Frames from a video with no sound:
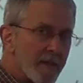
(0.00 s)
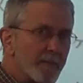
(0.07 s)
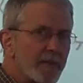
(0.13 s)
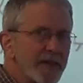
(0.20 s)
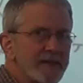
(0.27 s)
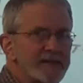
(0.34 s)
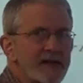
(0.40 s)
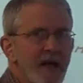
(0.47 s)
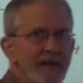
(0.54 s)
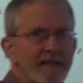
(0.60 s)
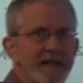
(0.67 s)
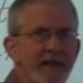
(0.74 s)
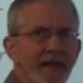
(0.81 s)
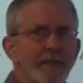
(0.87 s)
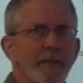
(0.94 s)
But let's not
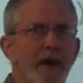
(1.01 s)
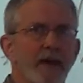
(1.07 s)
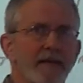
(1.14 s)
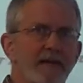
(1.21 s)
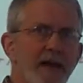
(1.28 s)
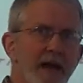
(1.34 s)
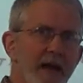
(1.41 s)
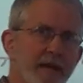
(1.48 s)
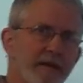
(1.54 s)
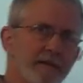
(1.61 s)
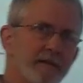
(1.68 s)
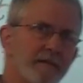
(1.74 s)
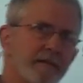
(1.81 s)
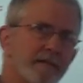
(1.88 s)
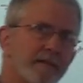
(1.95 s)
think about that.
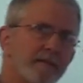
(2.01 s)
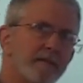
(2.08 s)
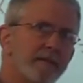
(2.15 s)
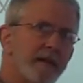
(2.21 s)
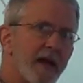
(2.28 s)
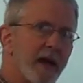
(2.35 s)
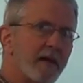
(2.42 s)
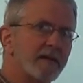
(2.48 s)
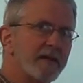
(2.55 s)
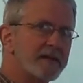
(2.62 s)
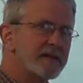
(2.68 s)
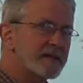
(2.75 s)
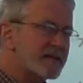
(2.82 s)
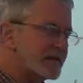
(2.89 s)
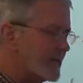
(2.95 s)
Now,
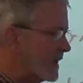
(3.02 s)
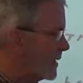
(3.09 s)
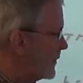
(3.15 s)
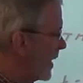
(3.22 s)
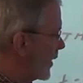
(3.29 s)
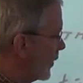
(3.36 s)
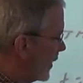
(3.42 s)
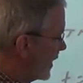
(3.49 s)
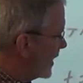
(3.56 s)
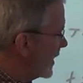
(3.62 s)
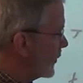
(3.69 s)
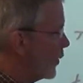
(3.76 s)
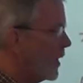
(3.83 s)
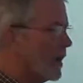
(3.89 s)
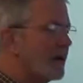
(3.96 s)
let's just think about,
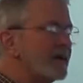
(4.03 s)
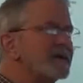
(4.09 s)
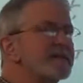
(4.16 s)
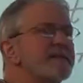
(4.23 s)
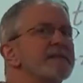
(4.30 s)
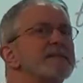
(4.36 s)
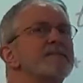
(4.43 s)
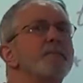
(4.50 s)
wait, where is this